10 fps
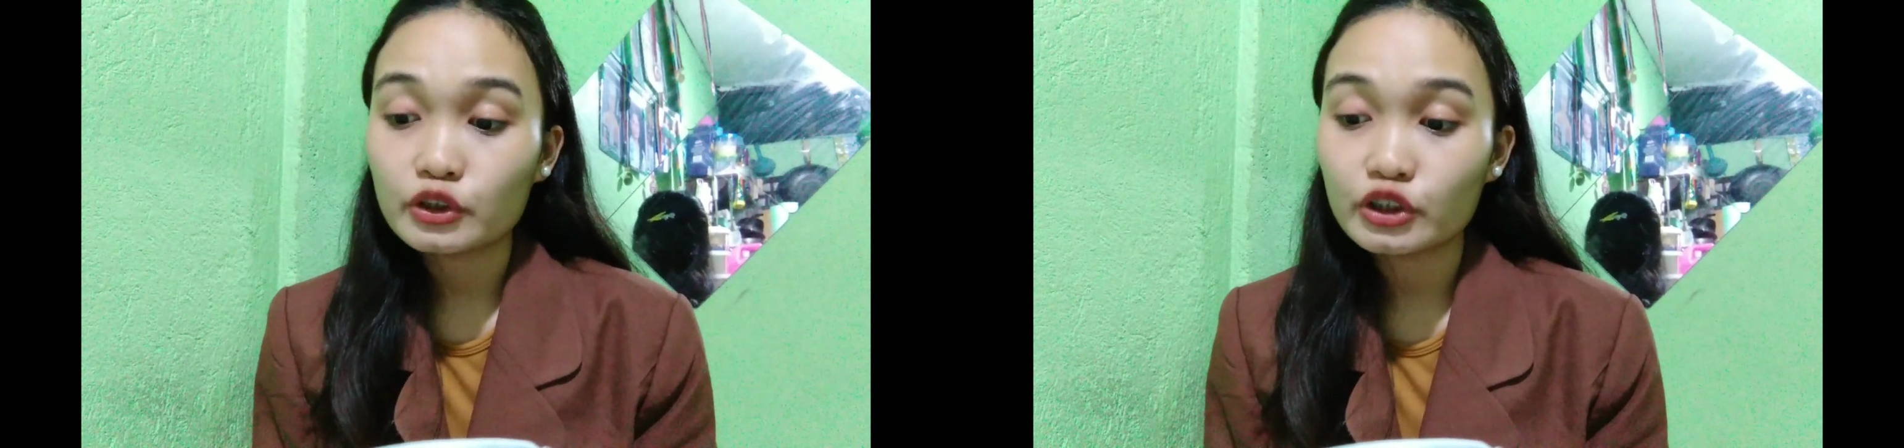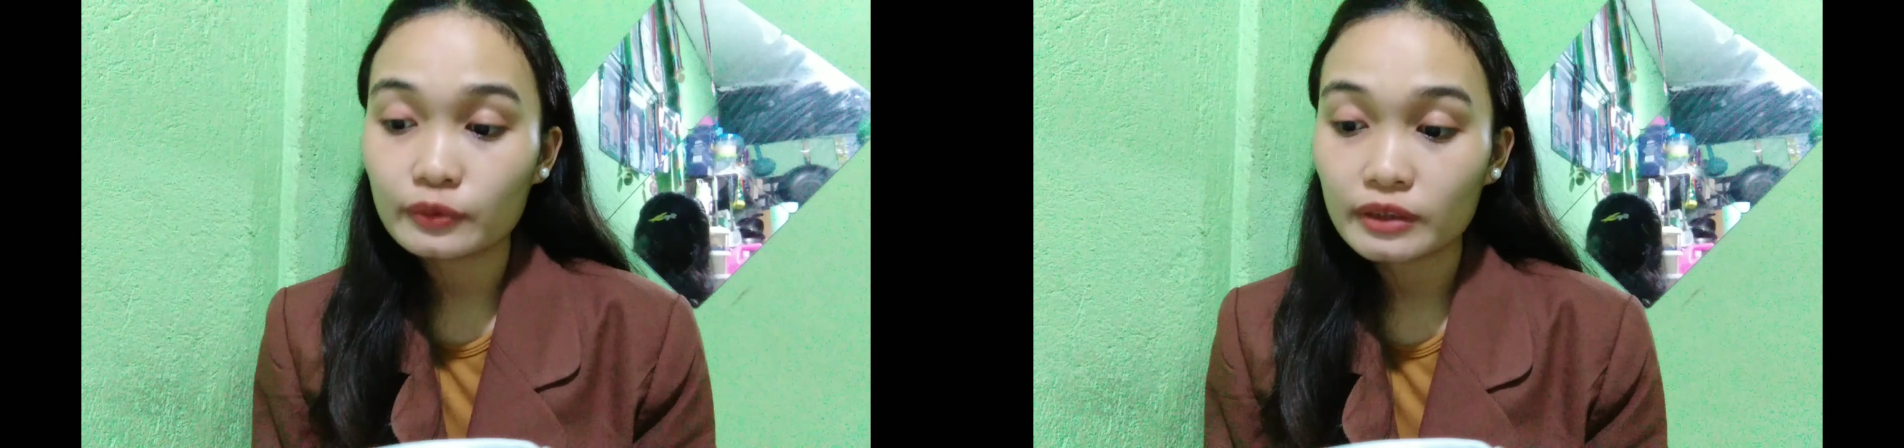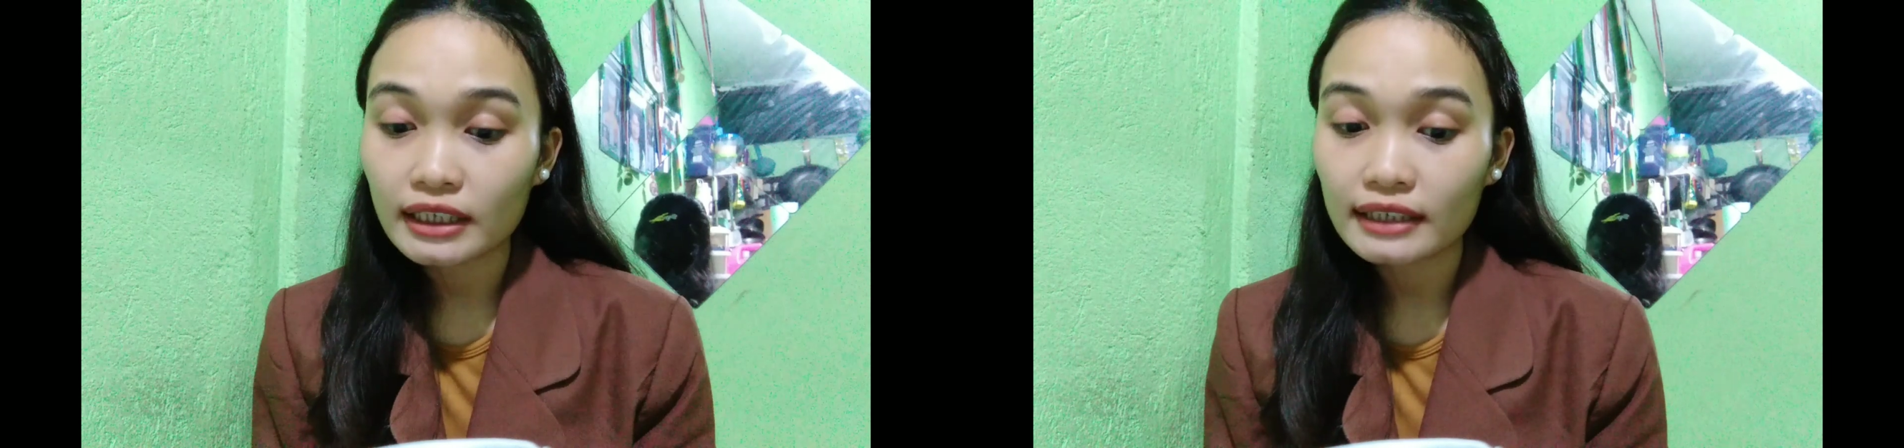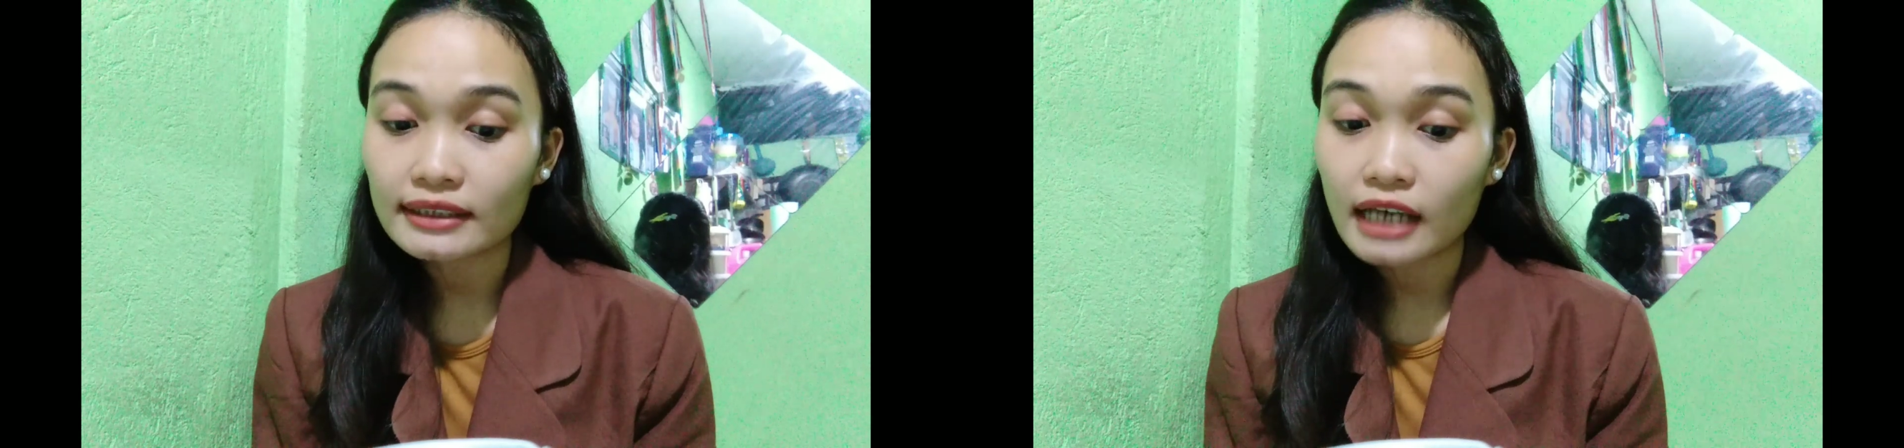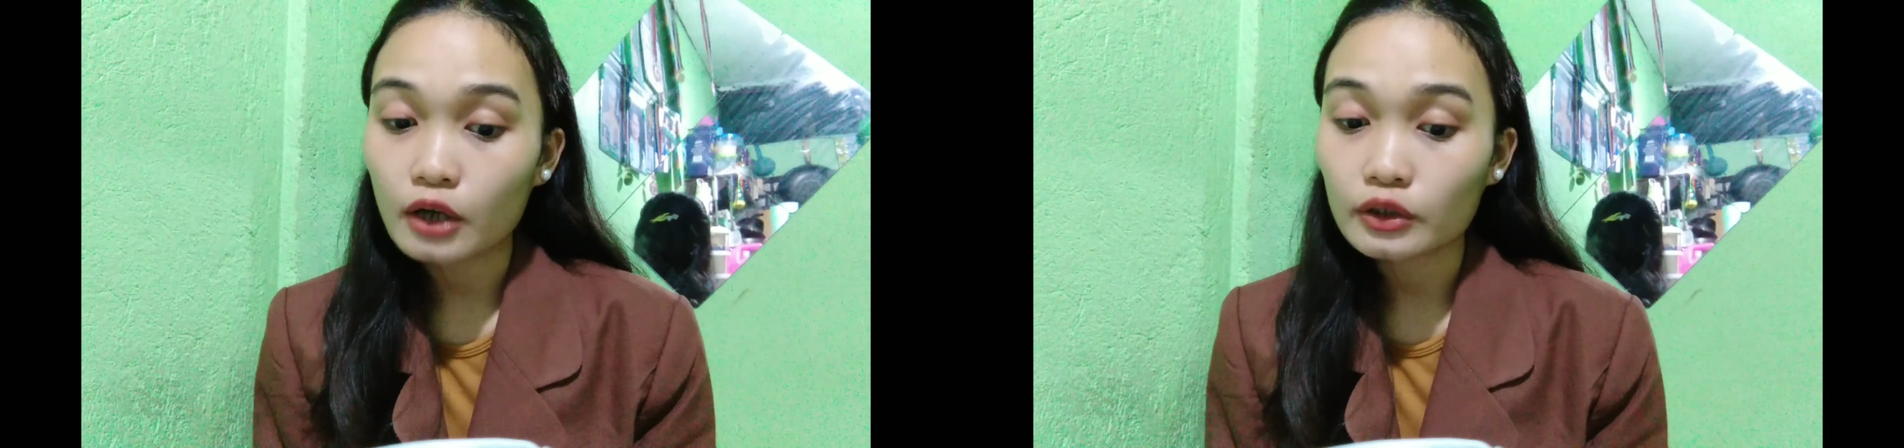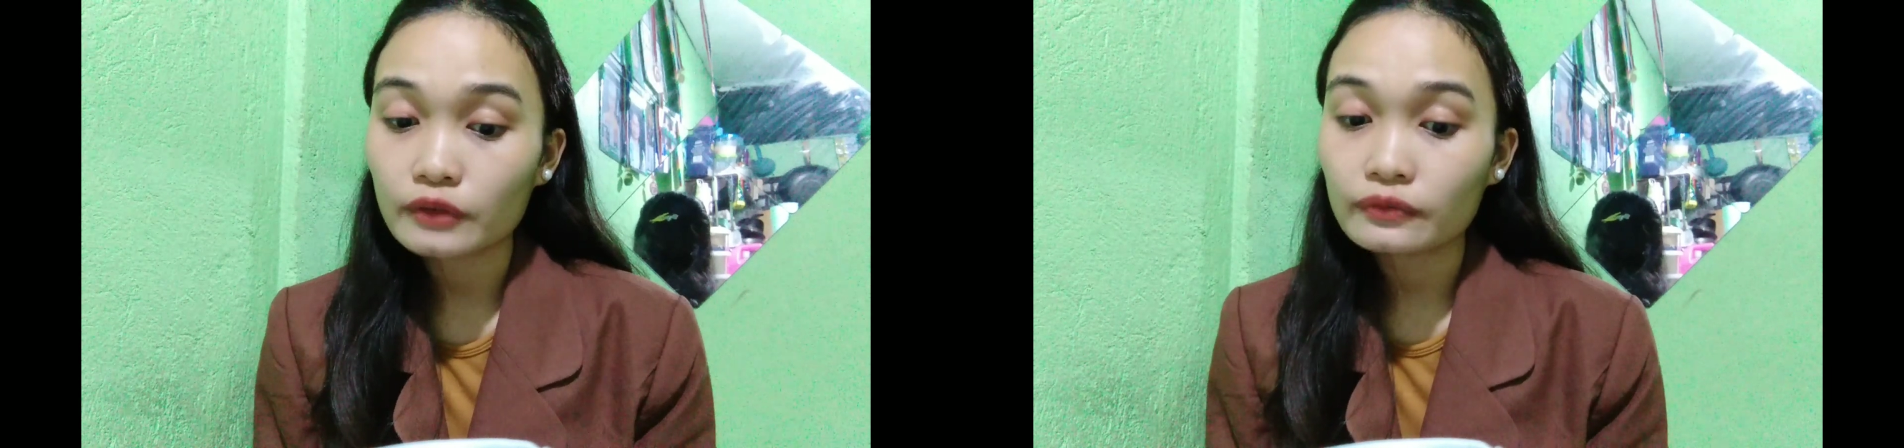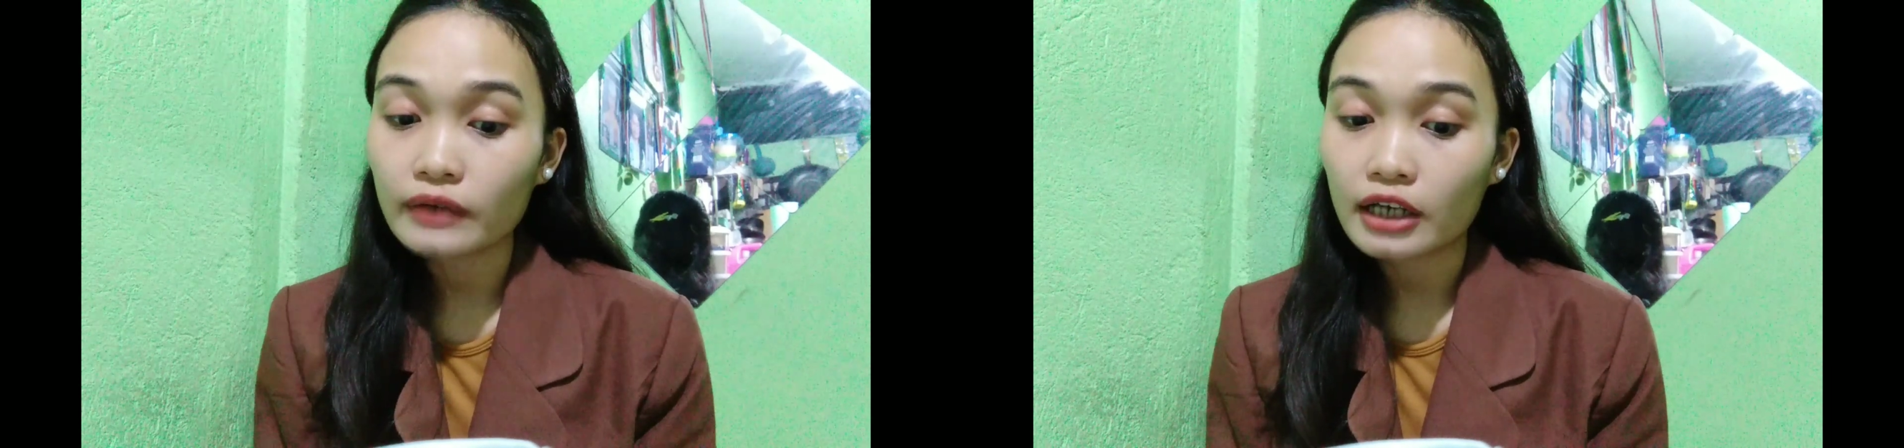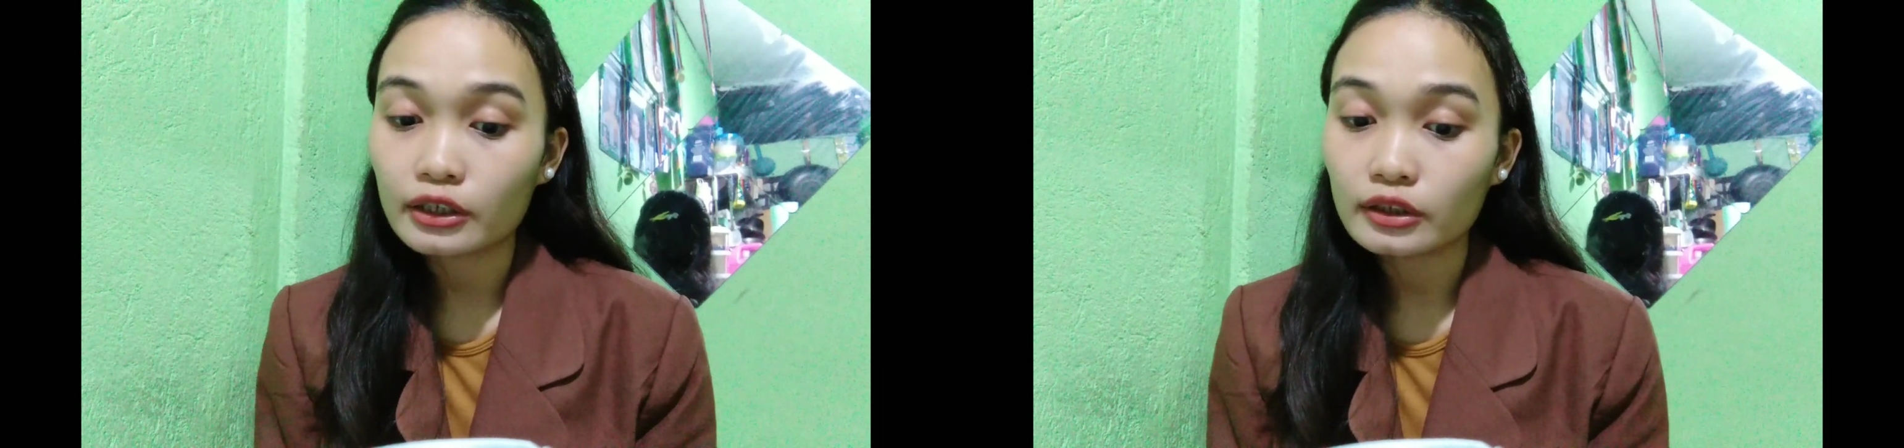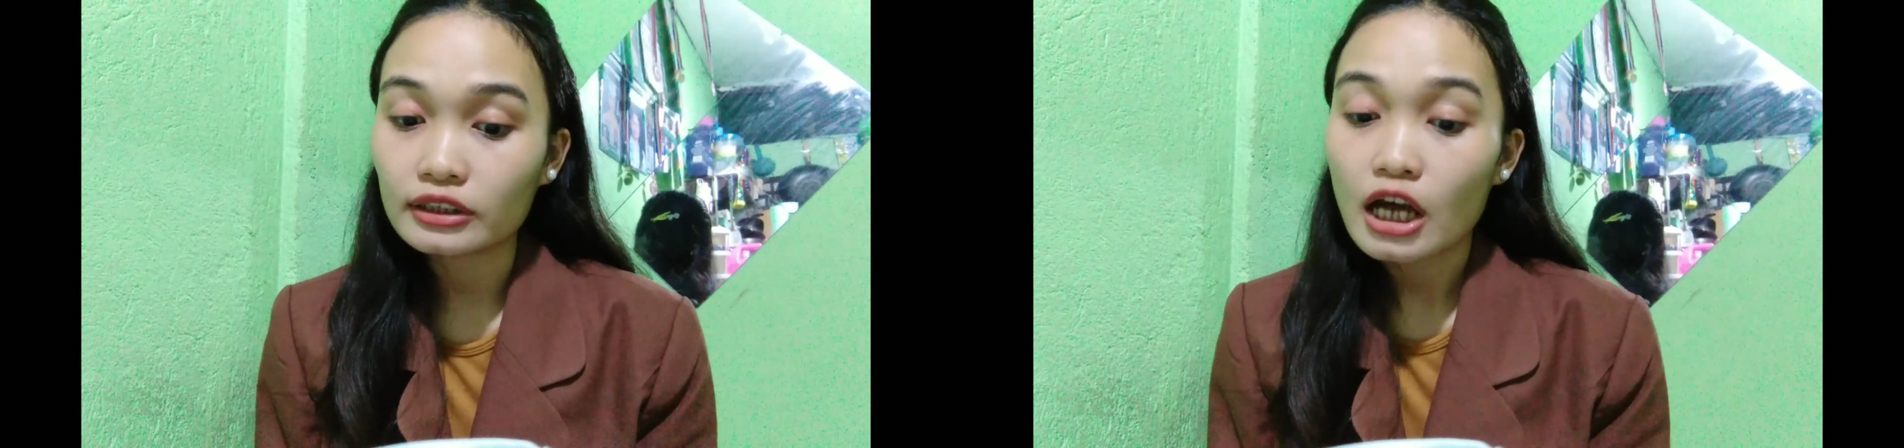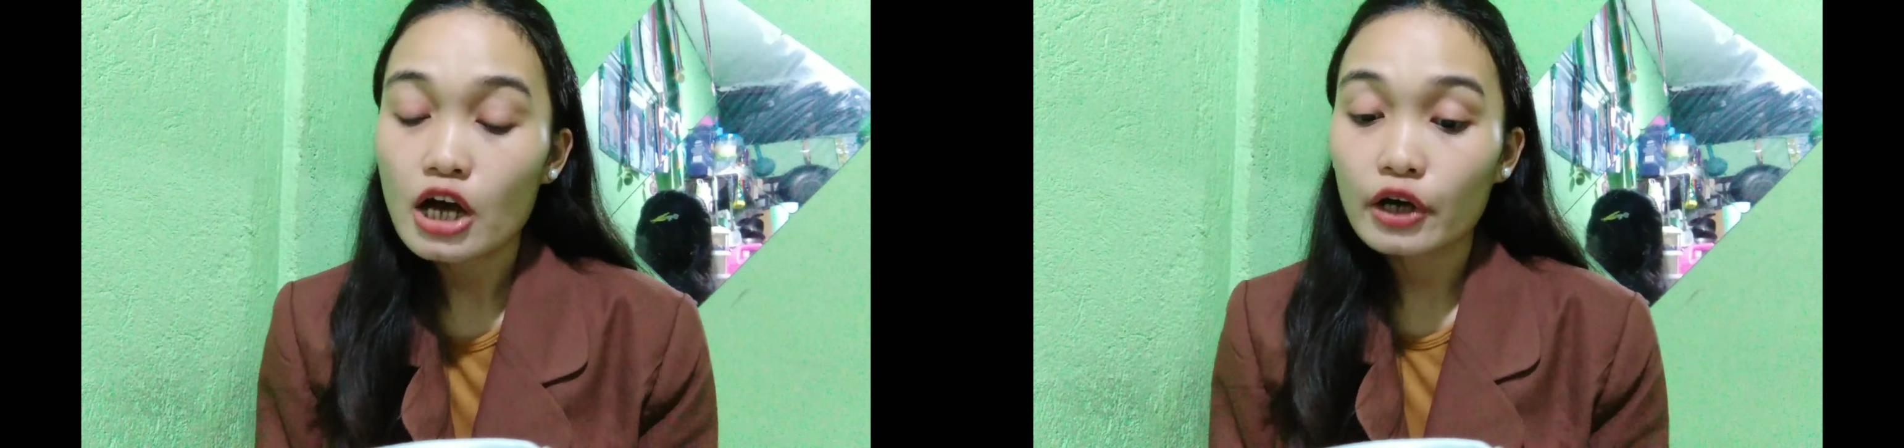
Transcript: juveniles out of adult